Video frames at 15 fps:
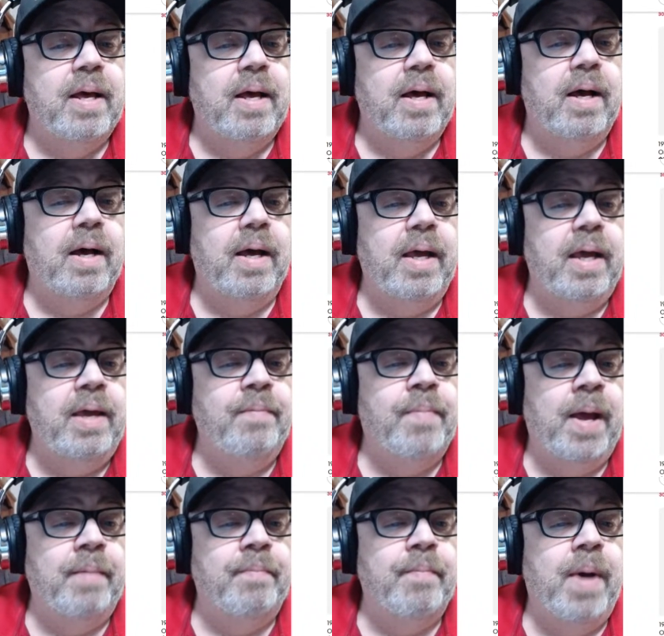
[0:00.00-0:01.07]

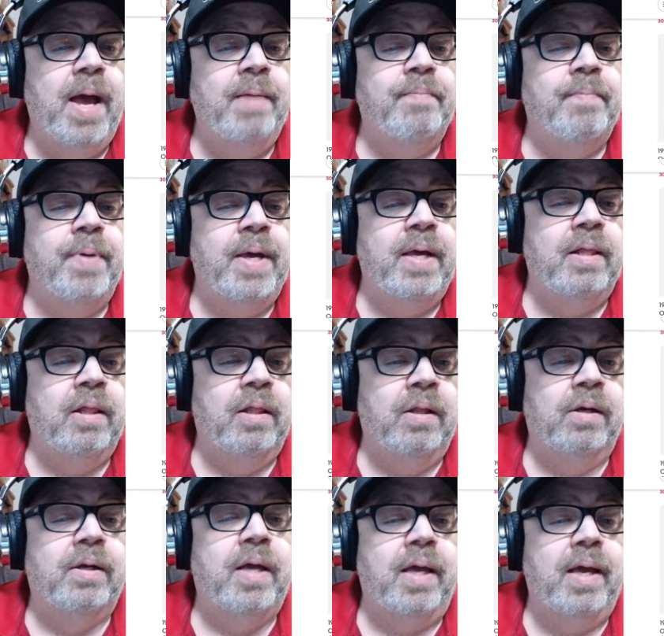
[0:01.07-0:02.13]
eBay may be
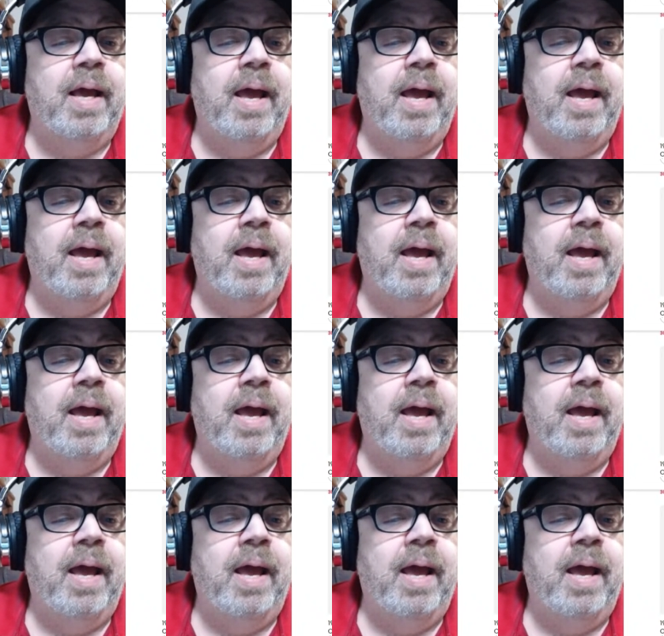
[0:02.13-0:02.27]
looking